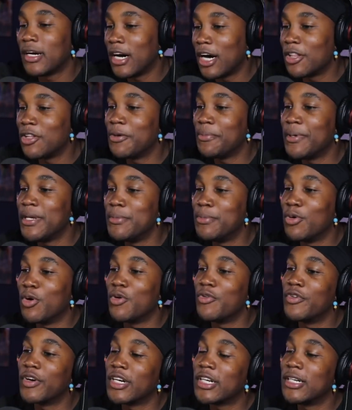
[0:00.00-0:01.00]
other people
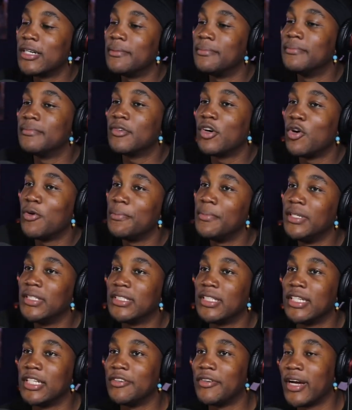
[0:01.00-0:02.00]
overcome
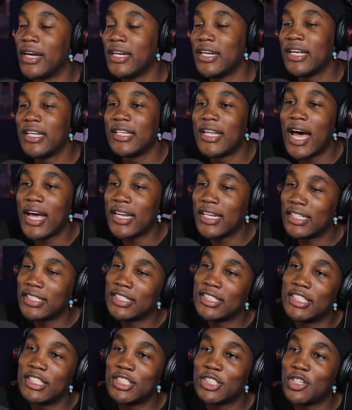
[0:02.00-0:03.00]
obesity, right? That
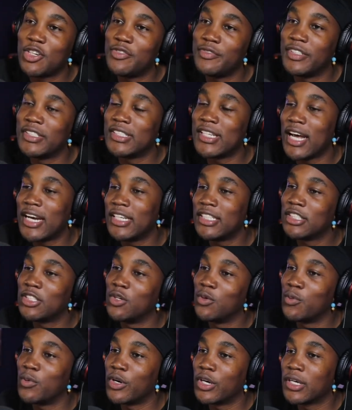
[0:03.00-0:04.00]
is the service, that is
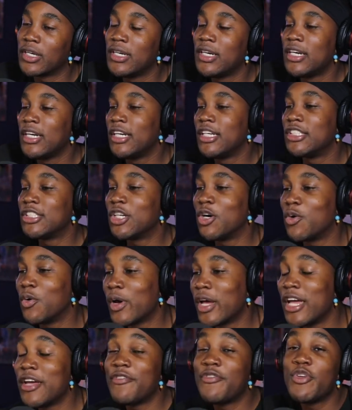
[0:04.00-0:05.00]
the work.
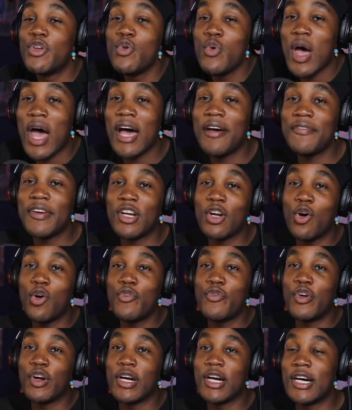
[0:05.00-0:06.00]
So if you haven't
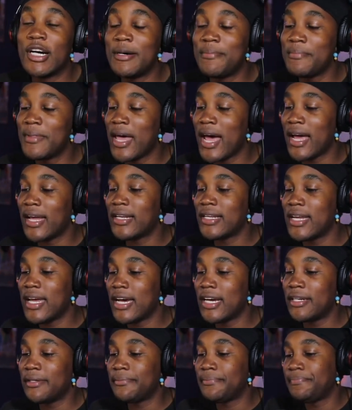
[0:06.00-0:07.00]
overcome that
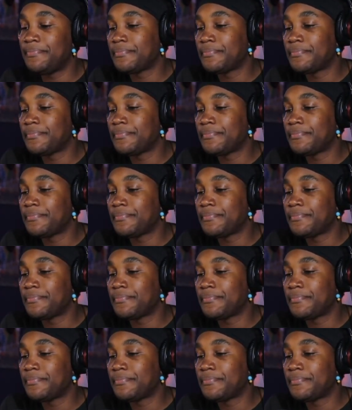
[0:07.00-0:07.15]
yet,